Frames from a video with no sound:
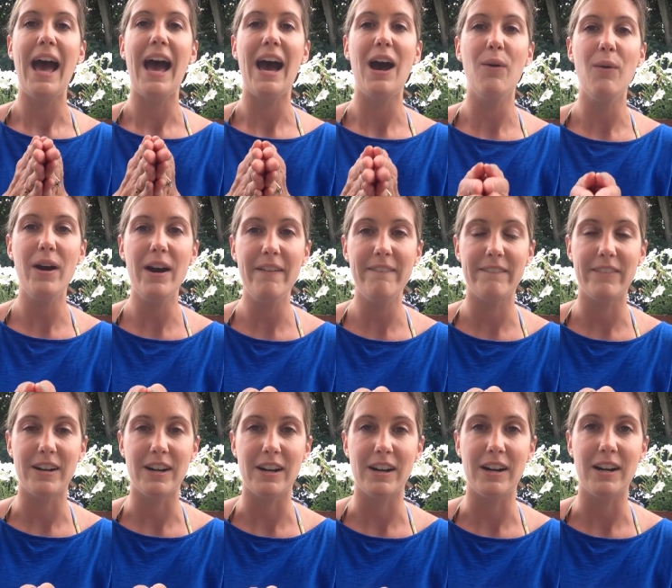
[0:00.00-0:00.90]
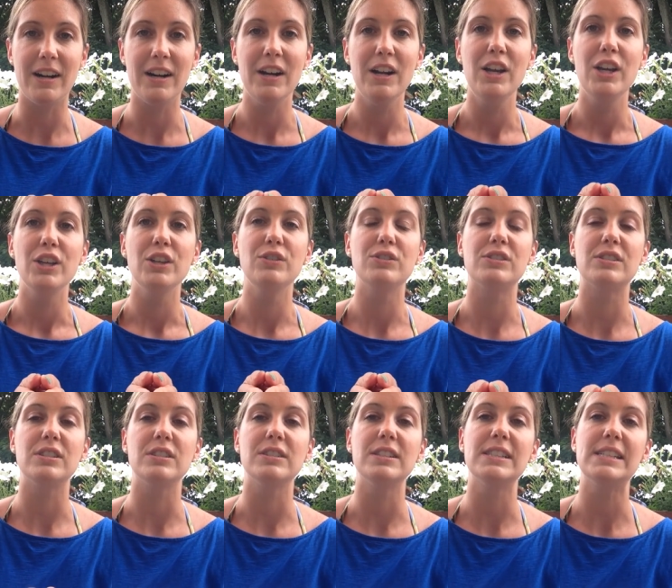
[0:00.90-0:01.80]
However, you
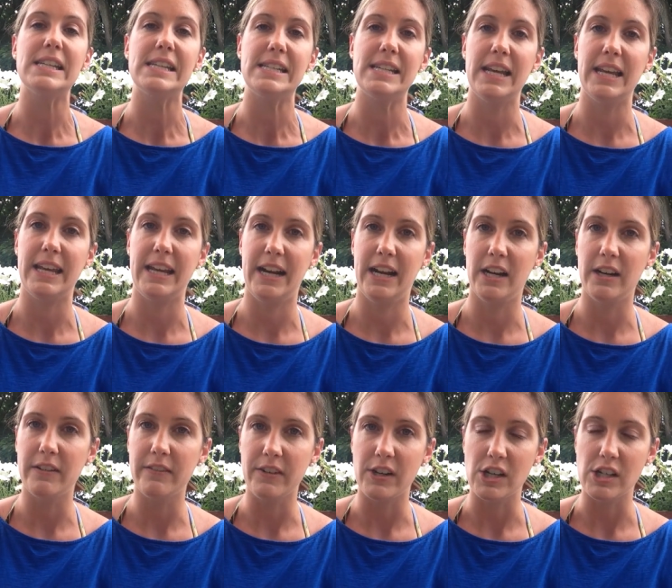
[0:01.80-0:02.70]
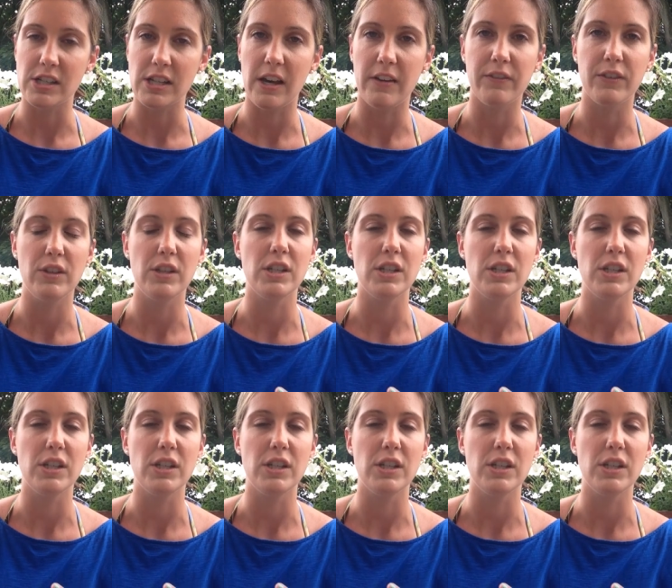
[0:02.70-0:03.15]
still need to take care of yourself.